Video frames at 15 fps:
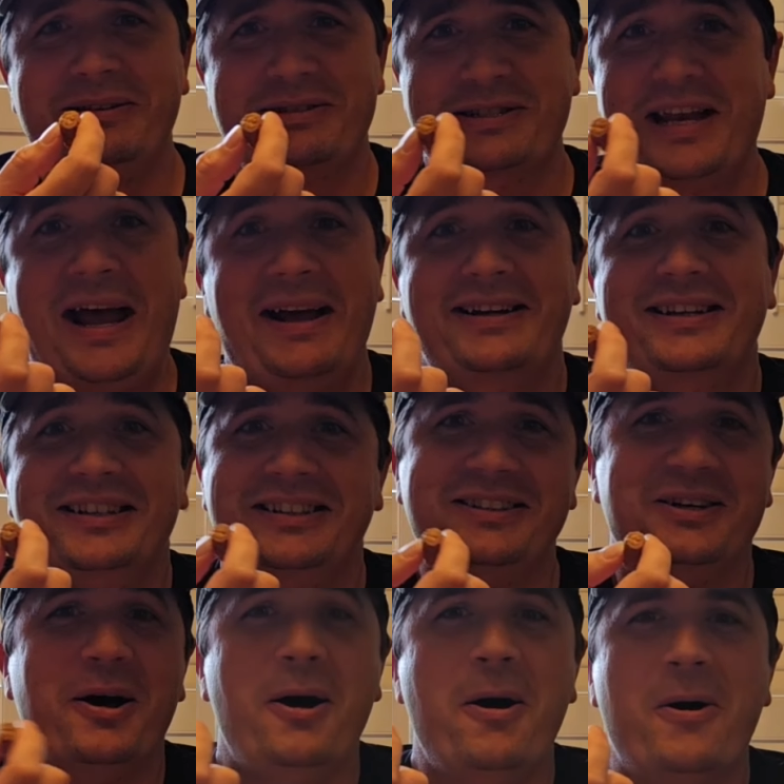
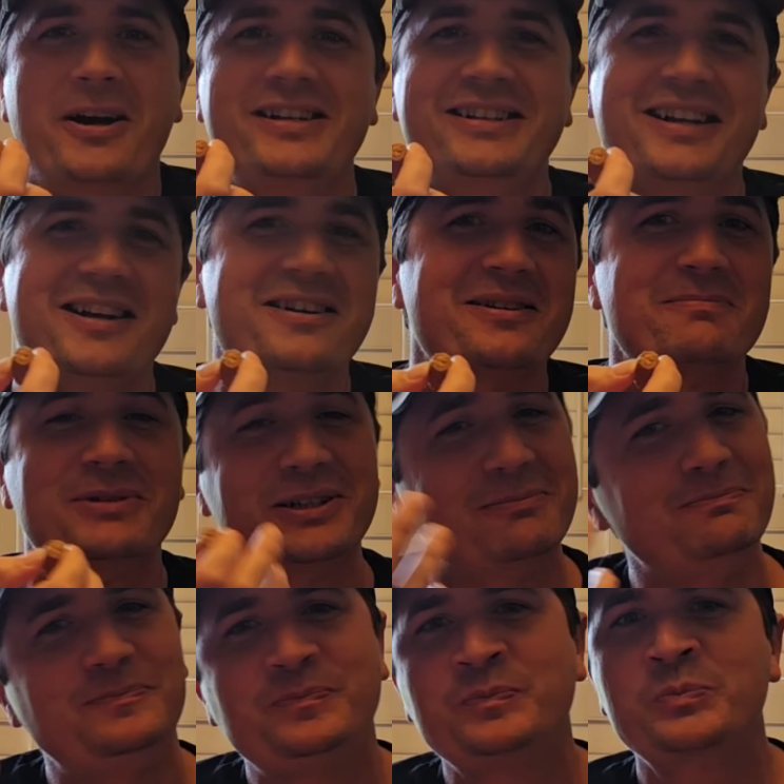snacking on camera.